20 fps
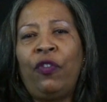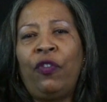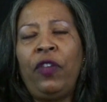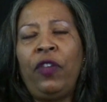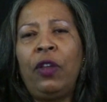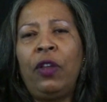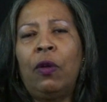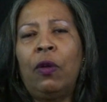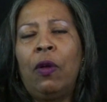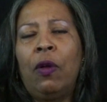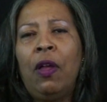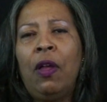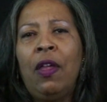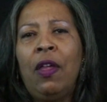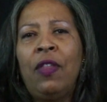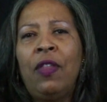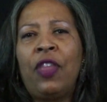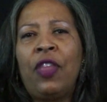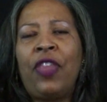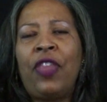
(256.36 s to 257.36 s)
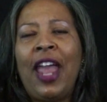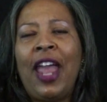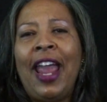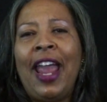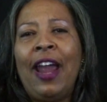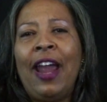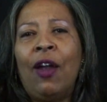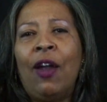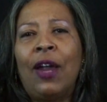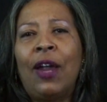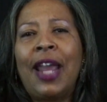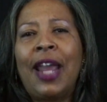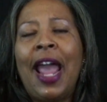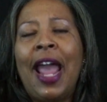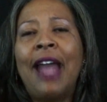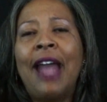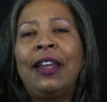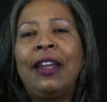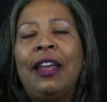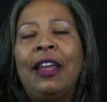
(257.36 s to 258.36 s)
feel that the air
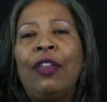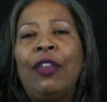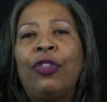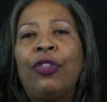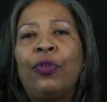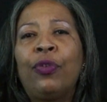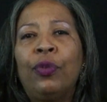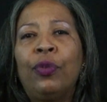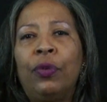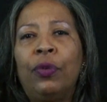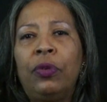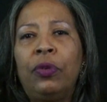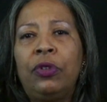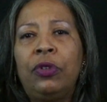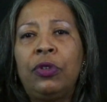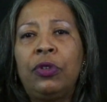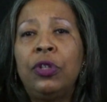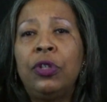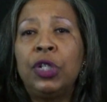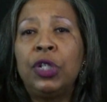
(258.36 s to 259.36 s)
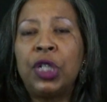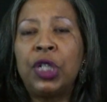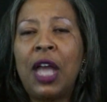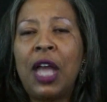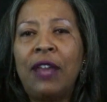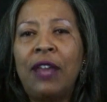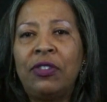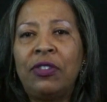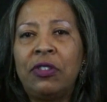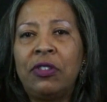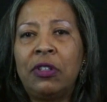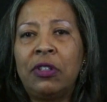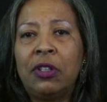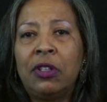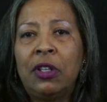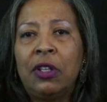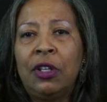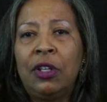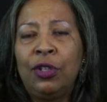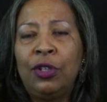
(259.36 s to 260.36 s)
can't get through to your chest,
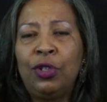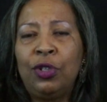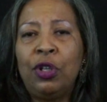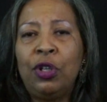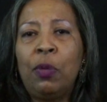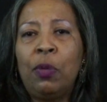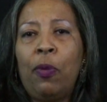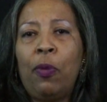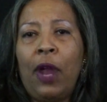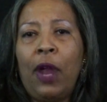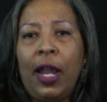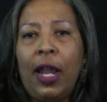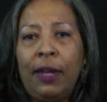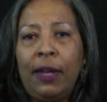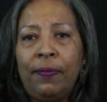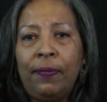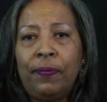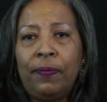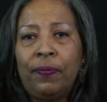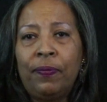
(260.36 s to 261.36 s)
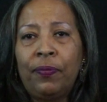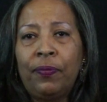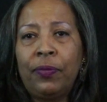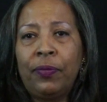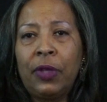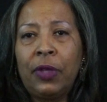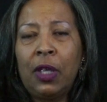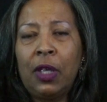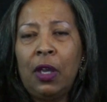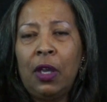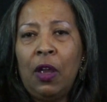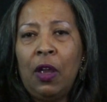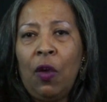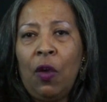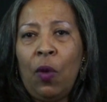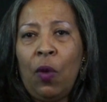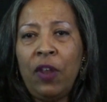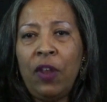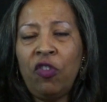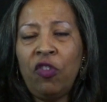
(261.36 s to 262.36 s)
to your brain.
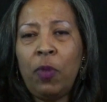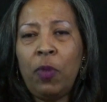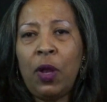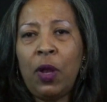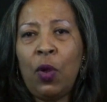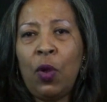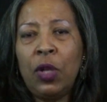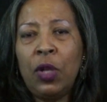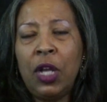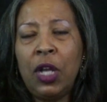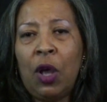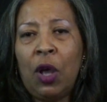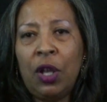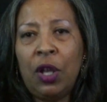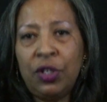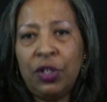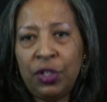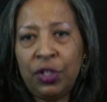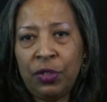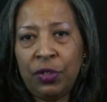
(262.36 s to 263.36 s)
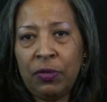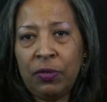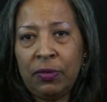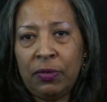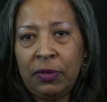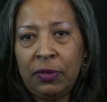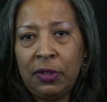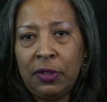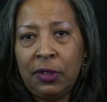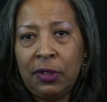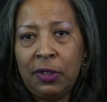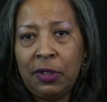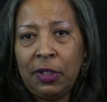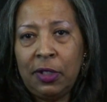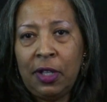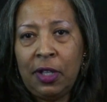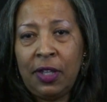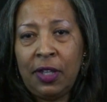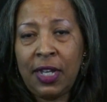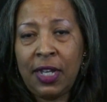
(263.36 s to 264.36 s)
What have you been holding on to
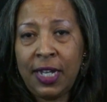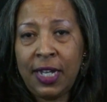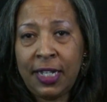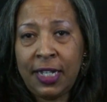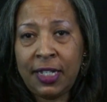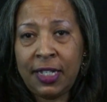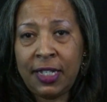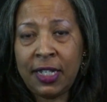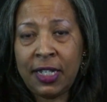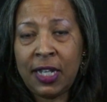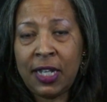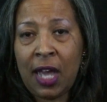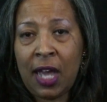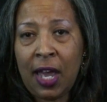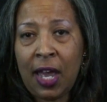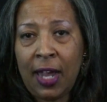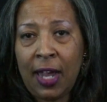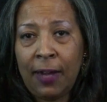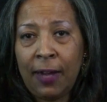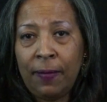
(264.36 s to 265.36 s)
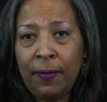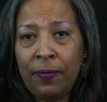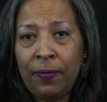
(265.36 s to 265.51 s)
that needs to die?